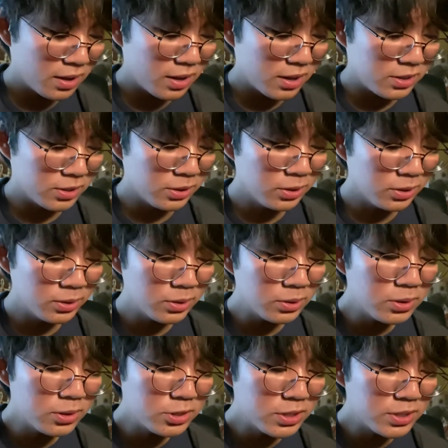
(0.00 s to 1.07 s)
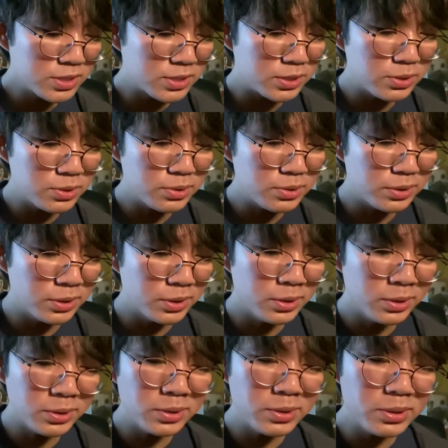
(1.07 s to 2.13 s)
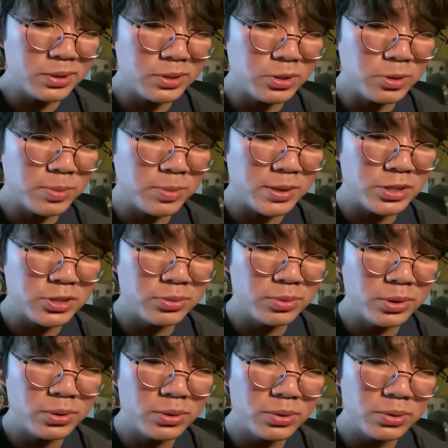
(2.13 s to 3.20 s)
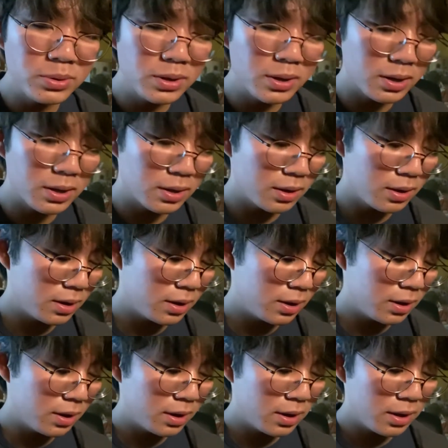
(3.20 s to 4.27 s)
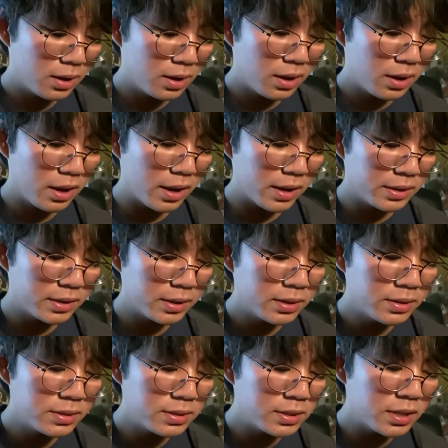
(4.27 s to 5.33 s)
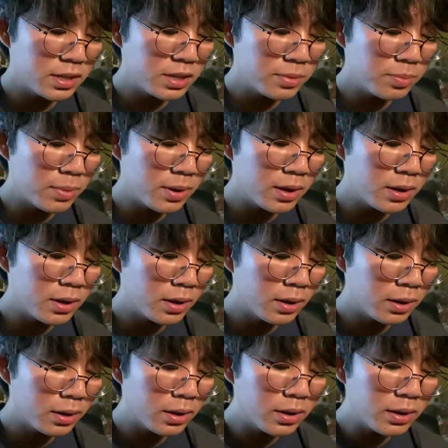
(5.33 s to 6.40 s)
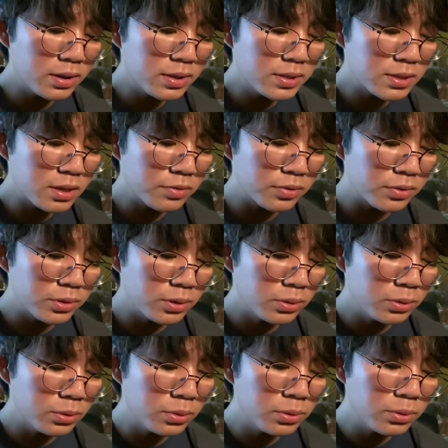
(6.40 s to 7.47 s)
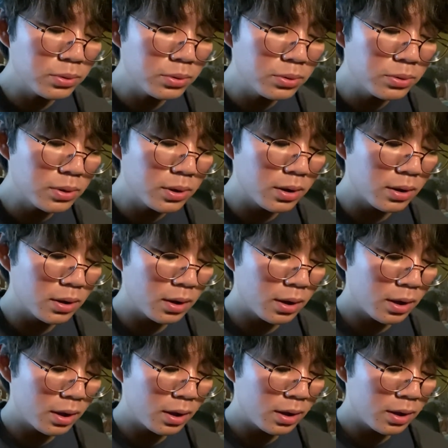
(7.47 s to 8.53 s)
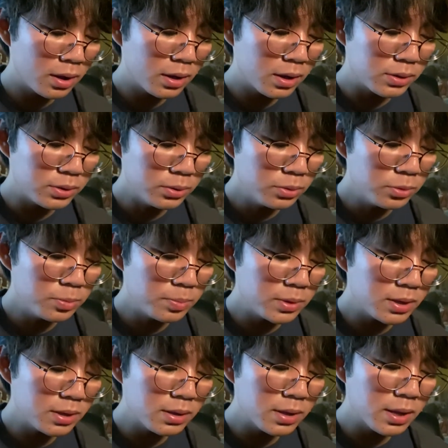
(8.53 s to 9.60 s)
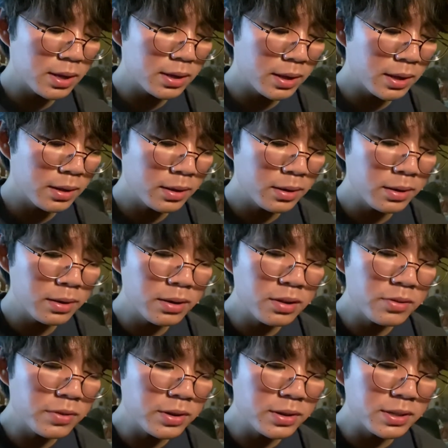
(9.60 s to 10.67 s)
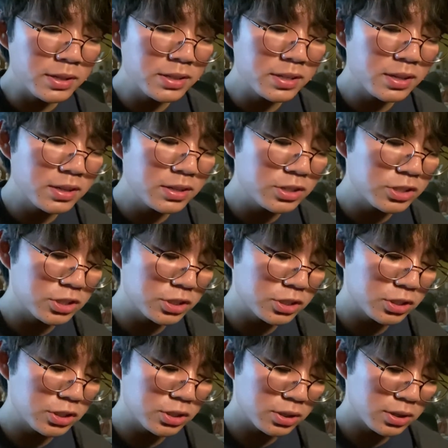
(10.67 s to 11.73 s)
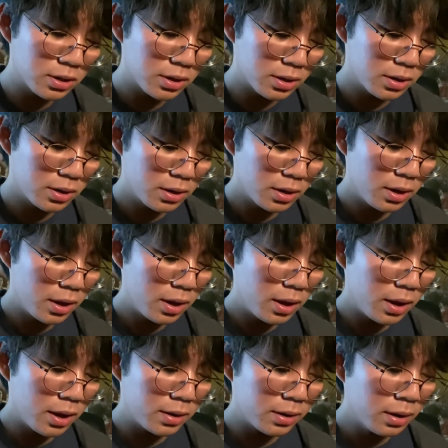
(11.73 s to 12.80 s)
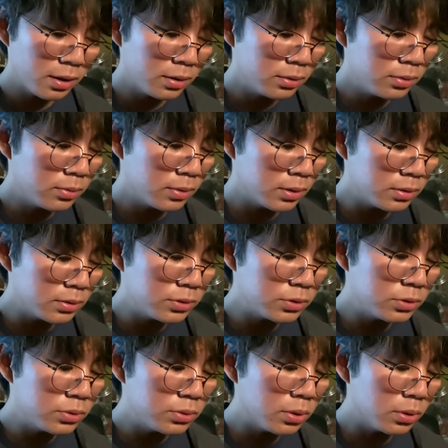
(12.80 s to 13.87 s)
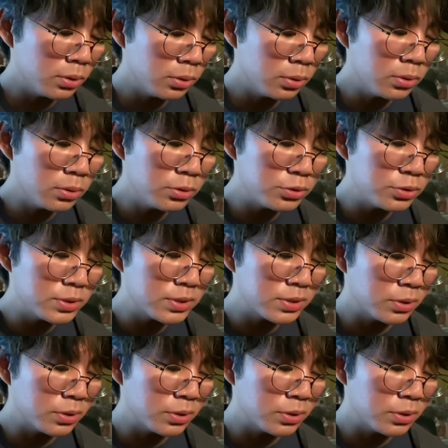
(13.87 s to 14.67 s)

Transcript: You're just too good to be true I can't take my eyes off of you You'd be like having to touch I want to hold you so